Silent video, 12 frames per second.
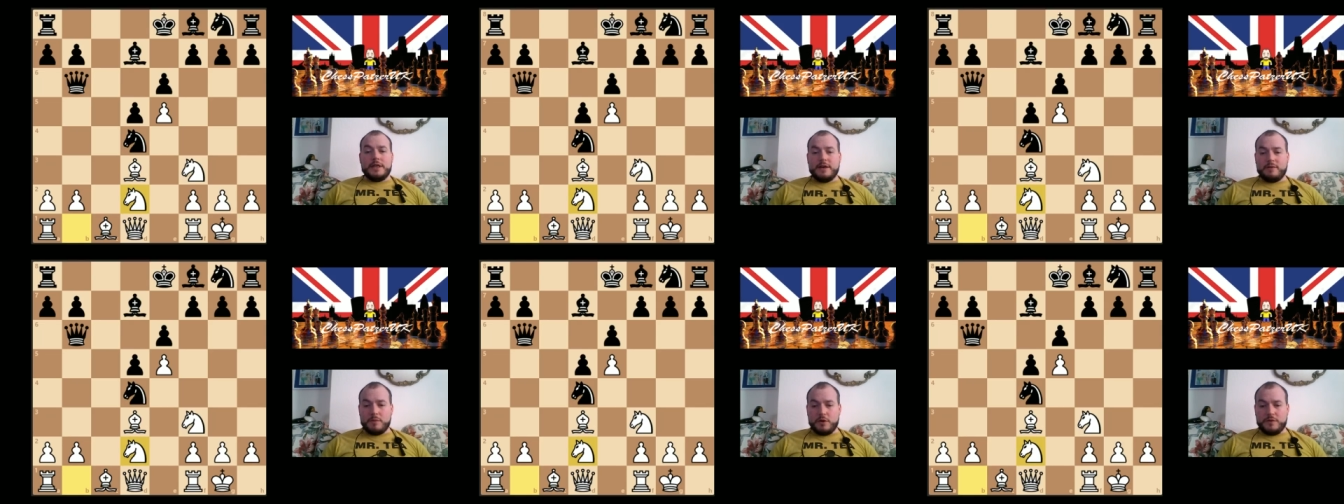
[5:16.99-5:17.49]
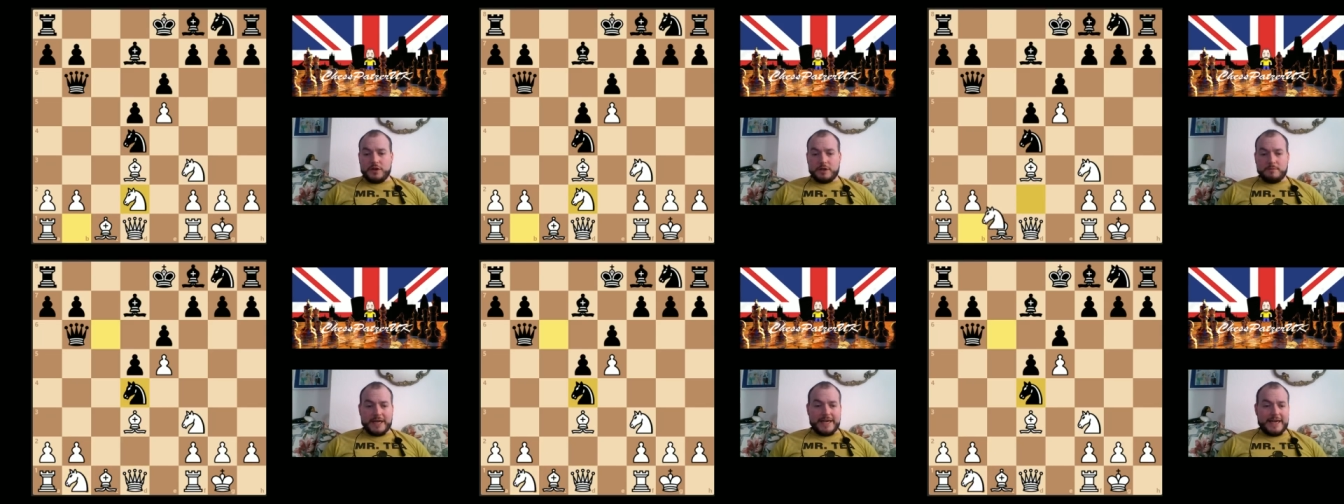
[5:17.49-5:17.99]
other move you
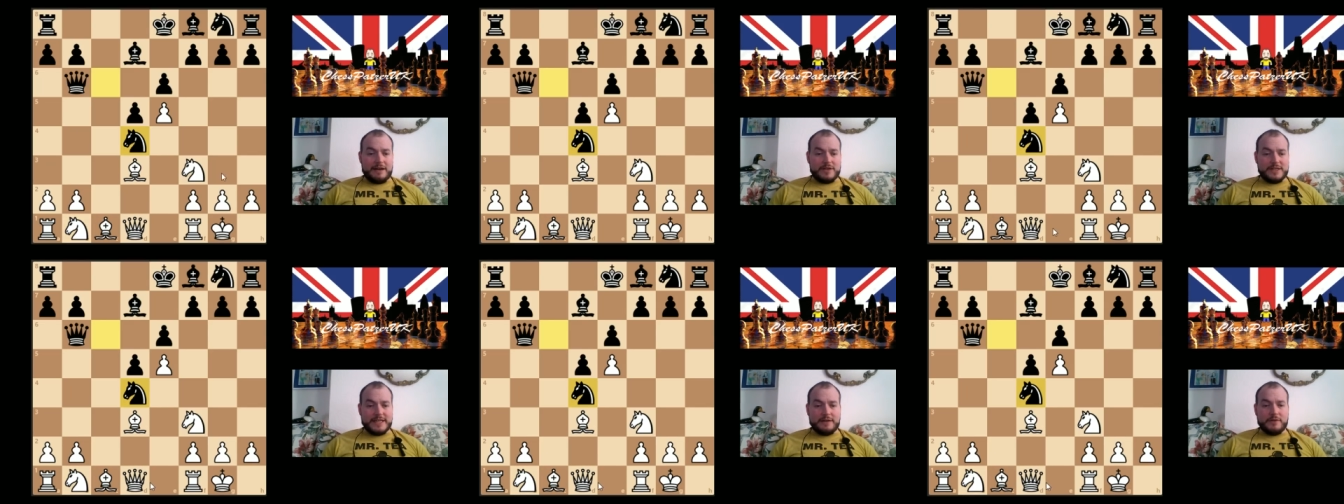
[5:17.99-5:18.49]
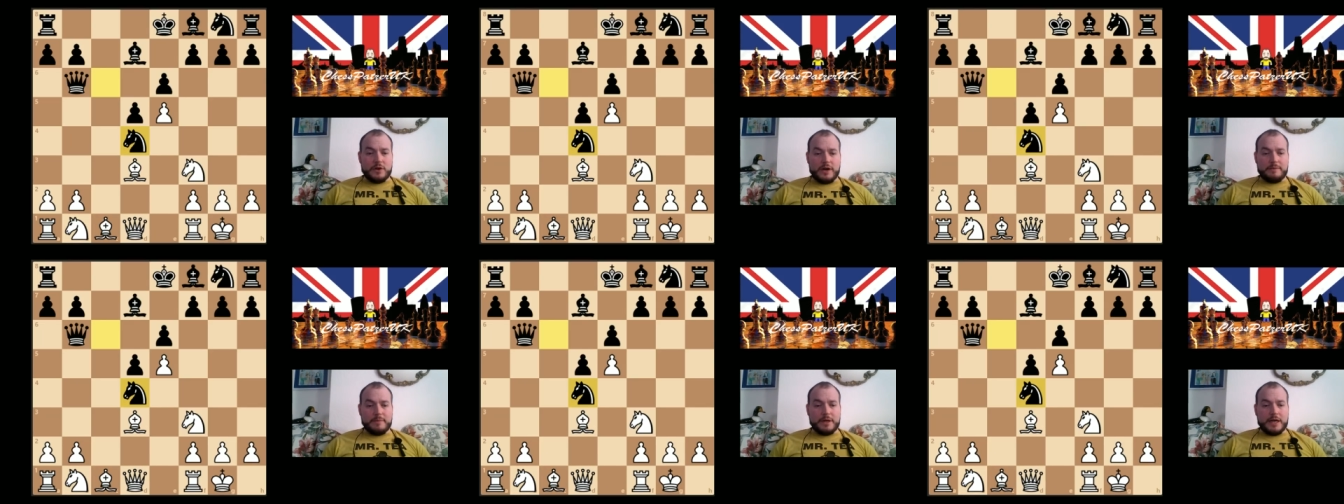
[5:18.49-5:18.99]
can play here instead of
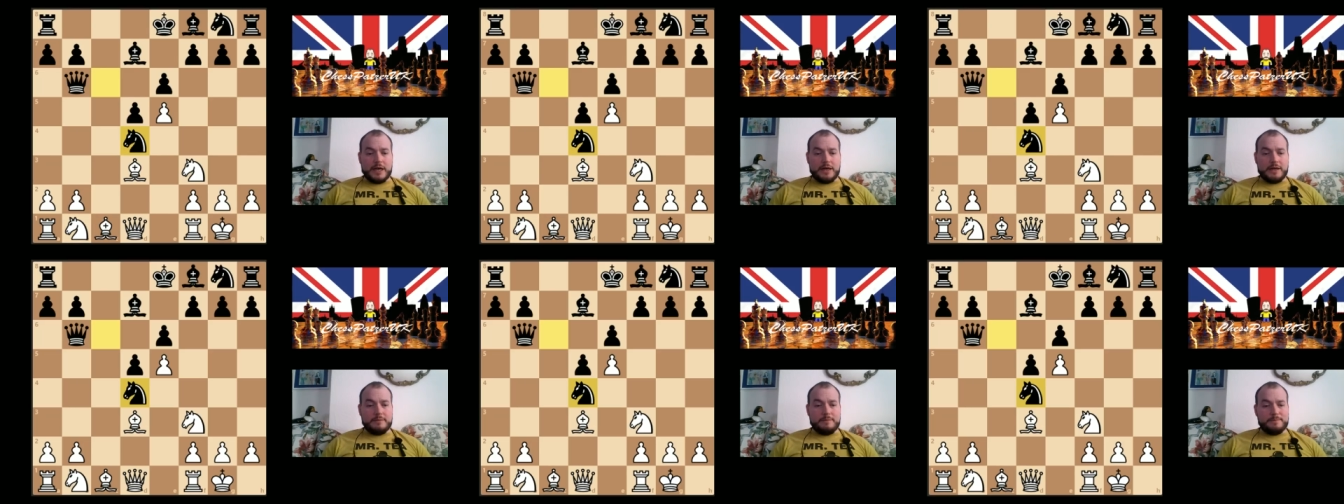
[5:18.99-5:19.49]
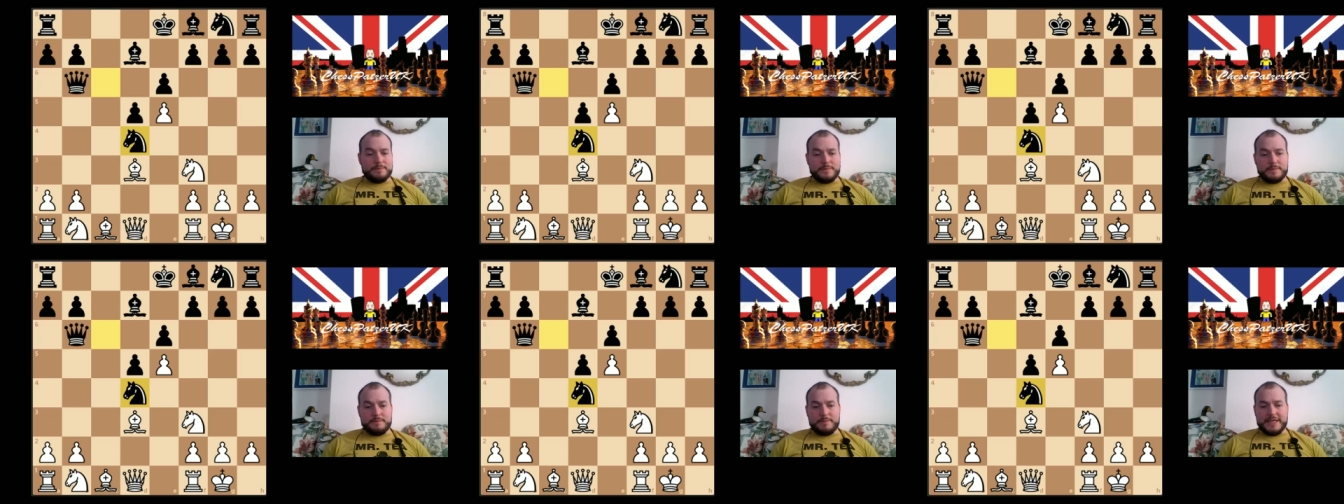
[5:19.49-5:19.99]
knight
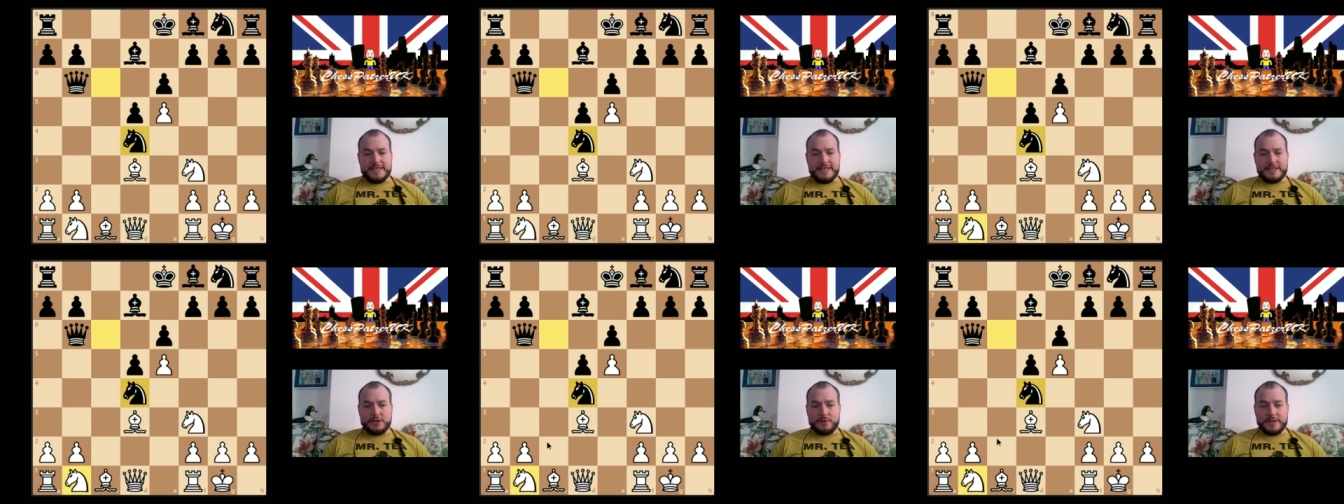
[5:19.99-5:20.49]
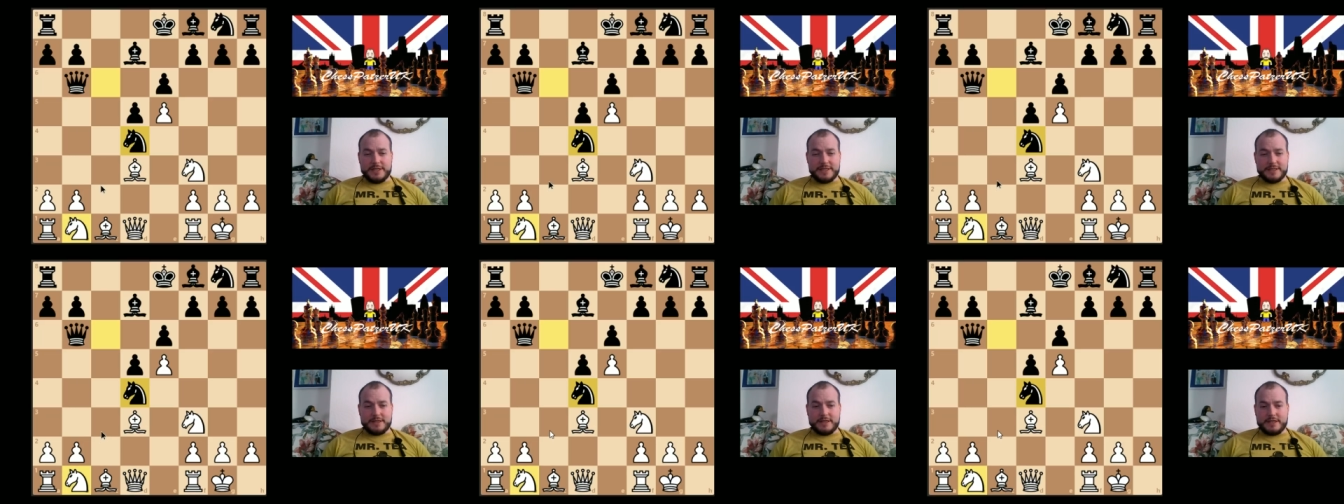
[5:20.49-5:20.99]
bd2
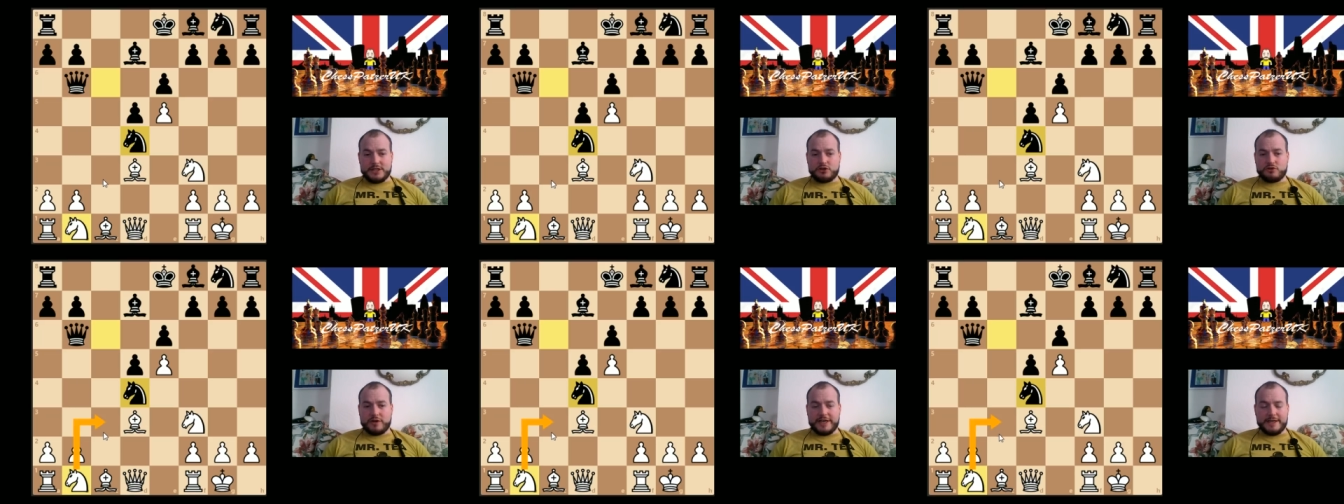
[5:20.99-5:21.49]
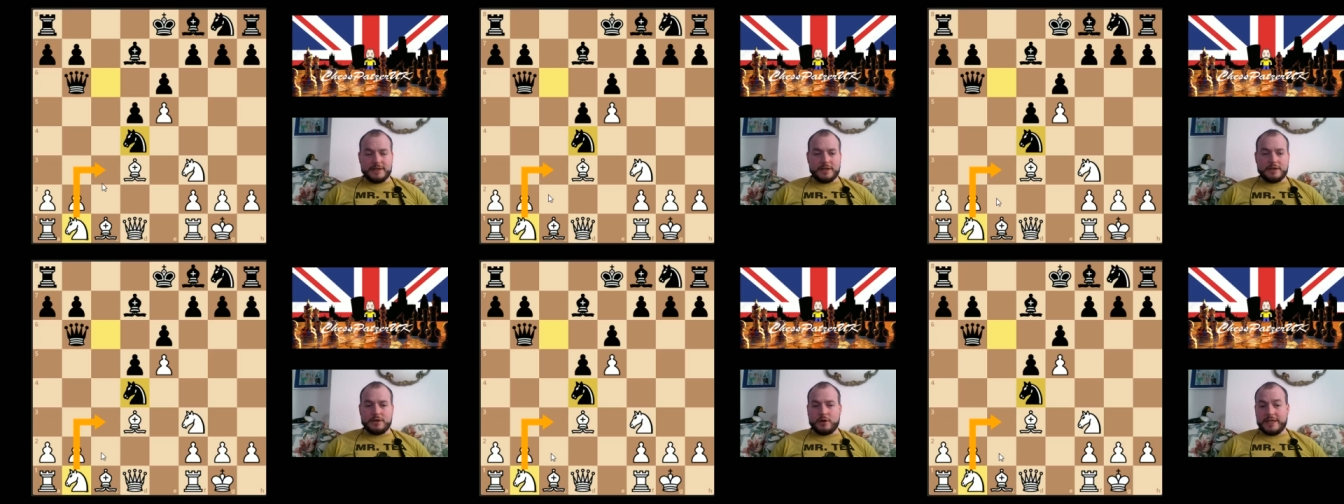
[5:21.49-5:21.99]
is straight
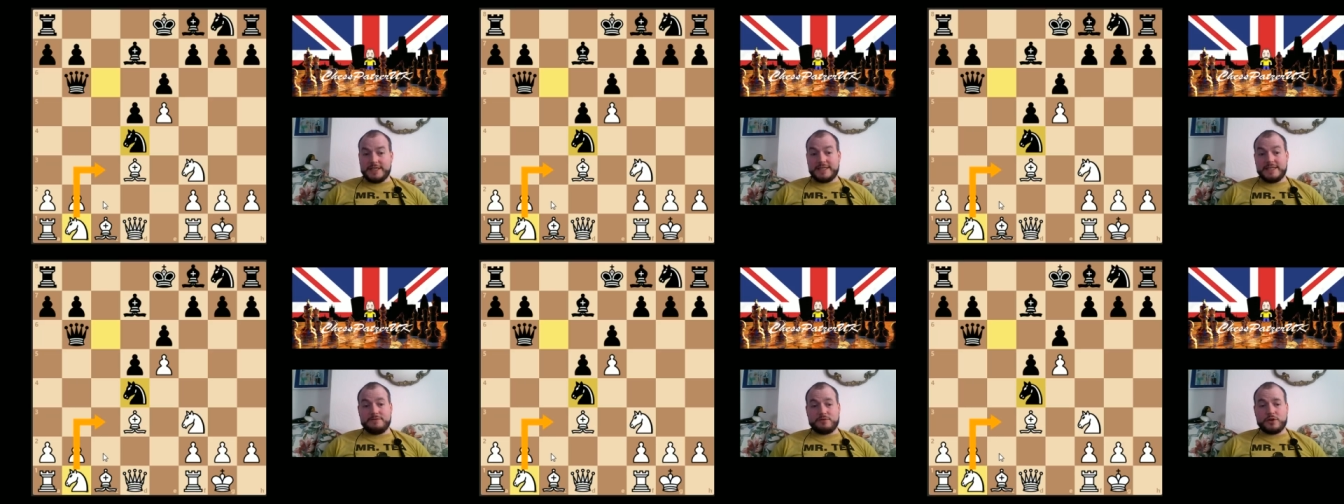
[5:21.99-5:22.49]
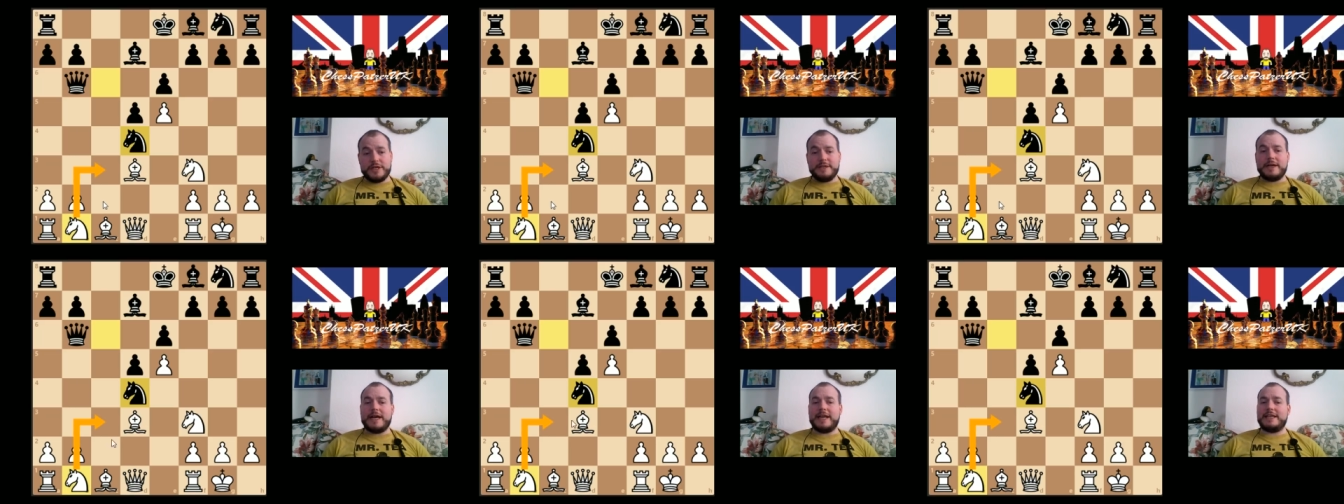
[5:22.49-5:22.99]
knight c3,
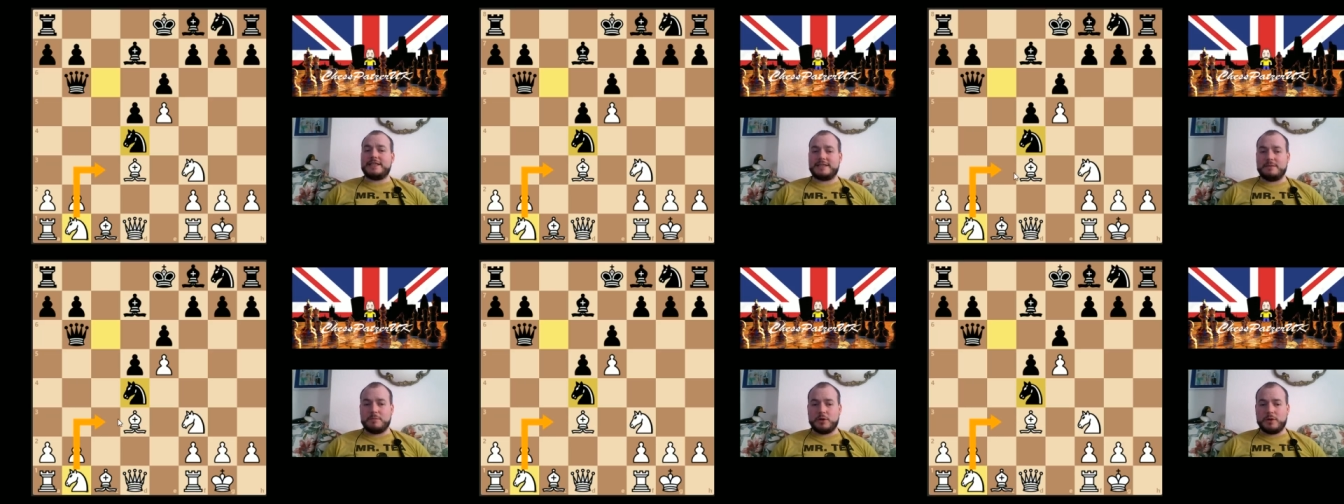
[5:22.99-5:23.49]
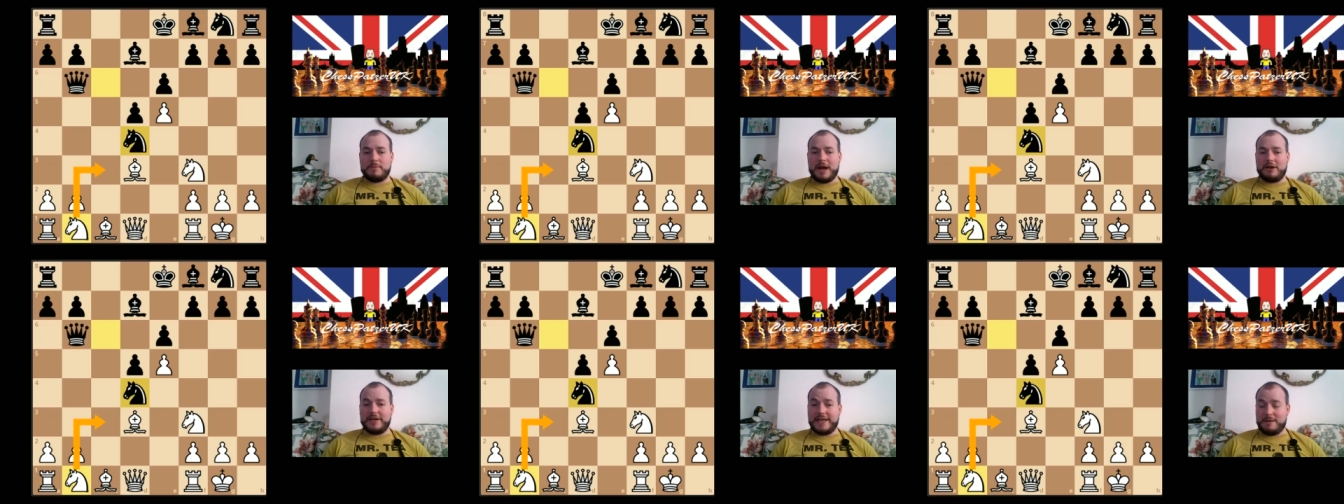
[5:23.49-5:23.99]
and this is the
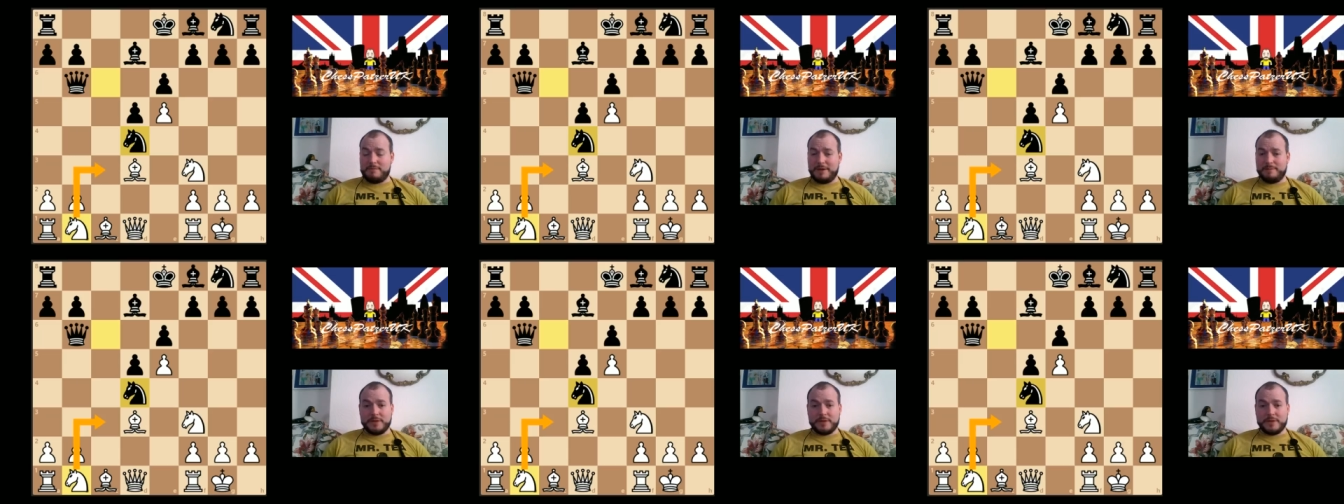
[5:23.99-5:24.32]
Milner-Barry gambit,